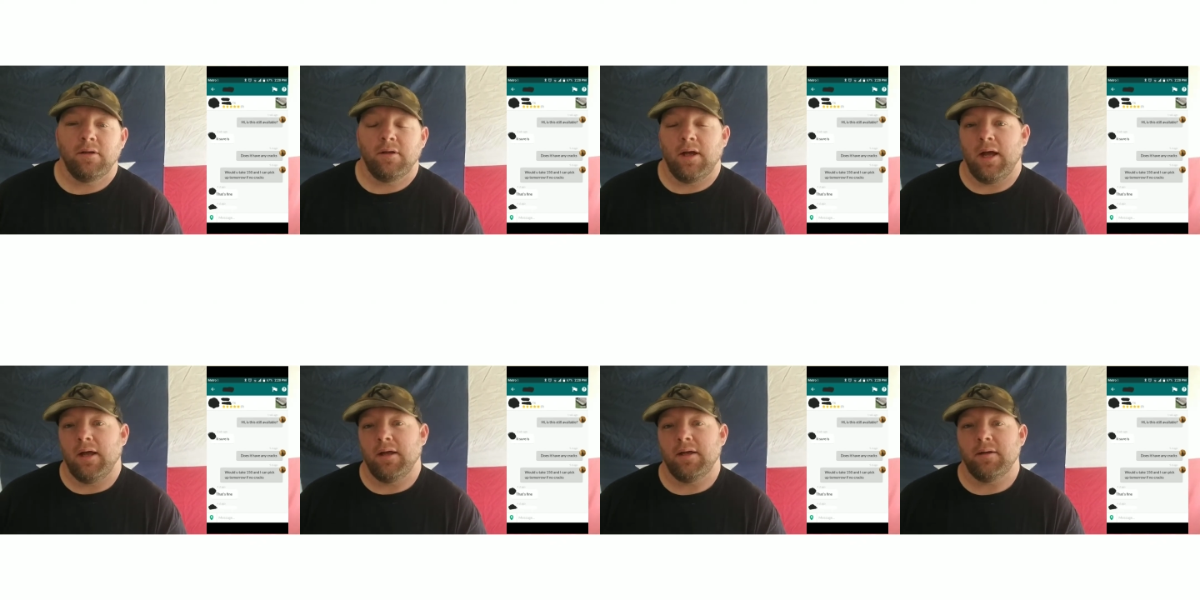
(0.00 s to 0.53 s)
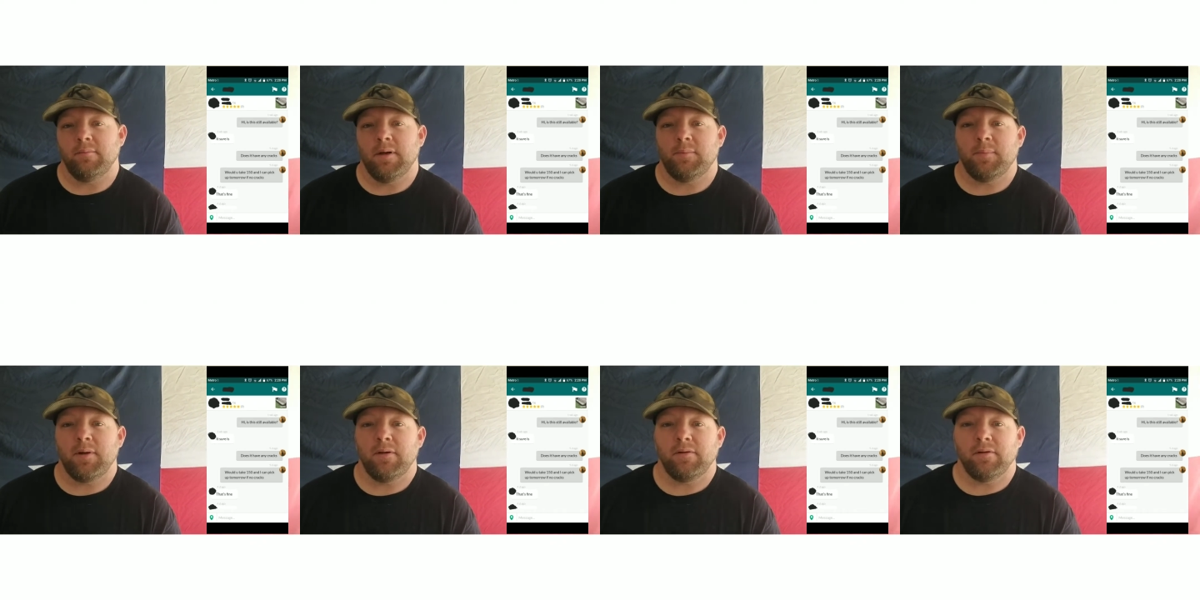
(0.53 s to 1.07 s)
I hit him up
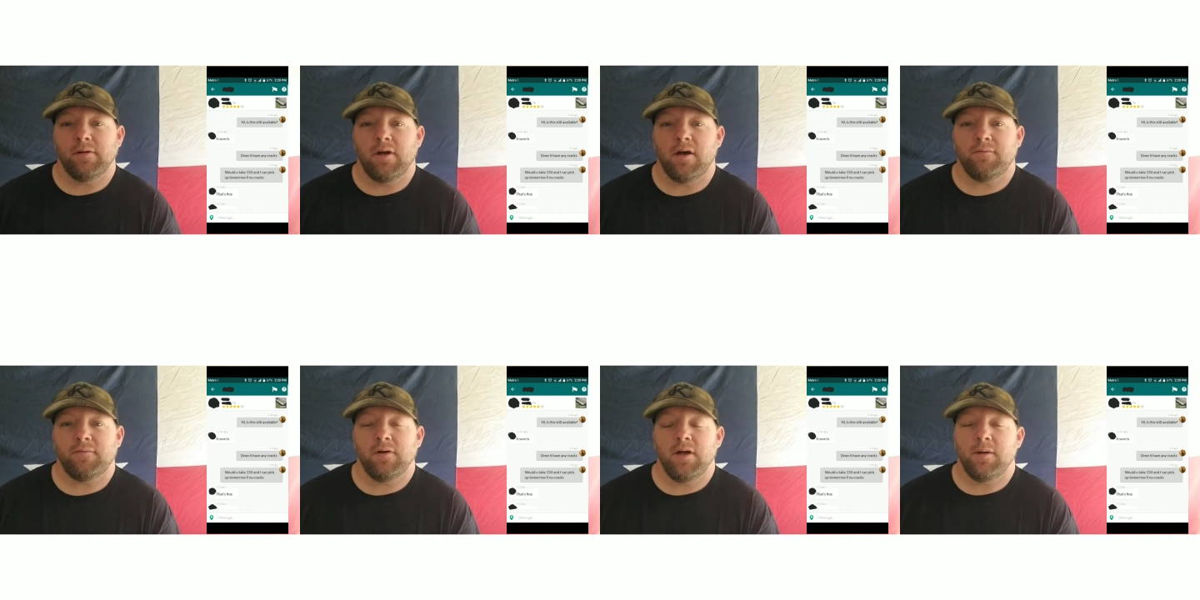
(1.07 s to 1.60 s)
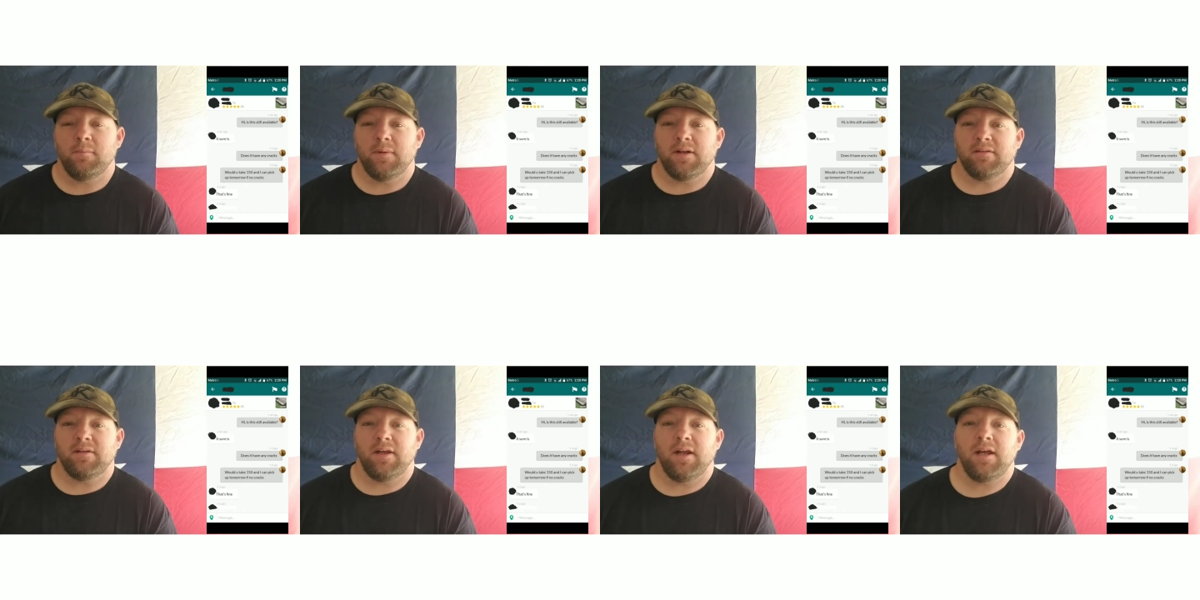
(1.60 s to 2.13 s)
on offer up, and I
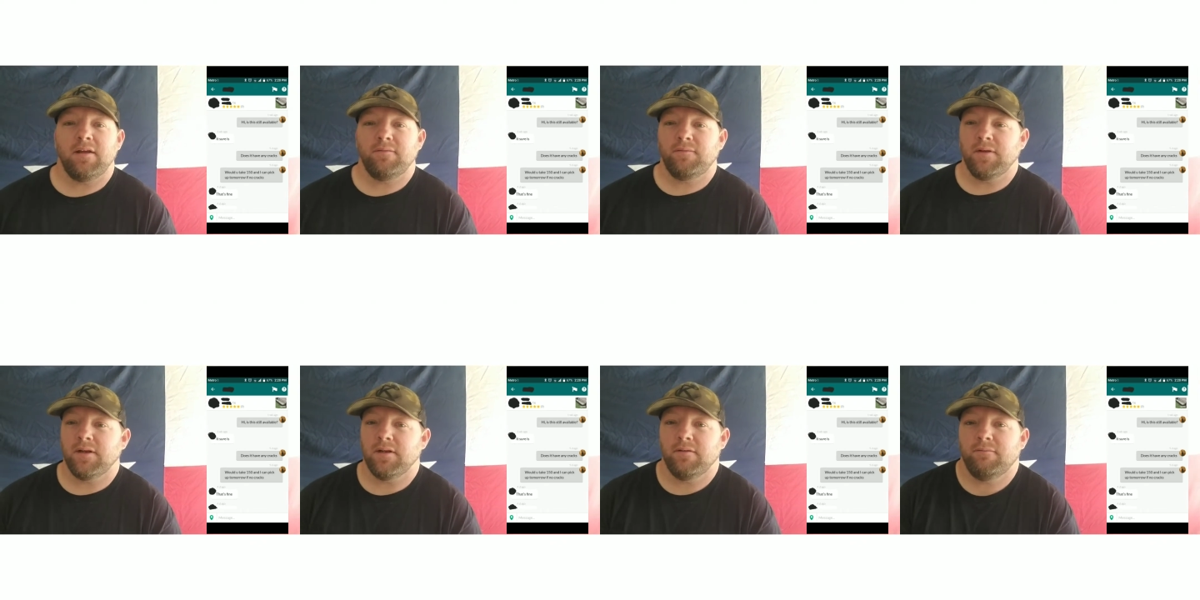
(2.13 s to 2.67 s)
said, hey, if it,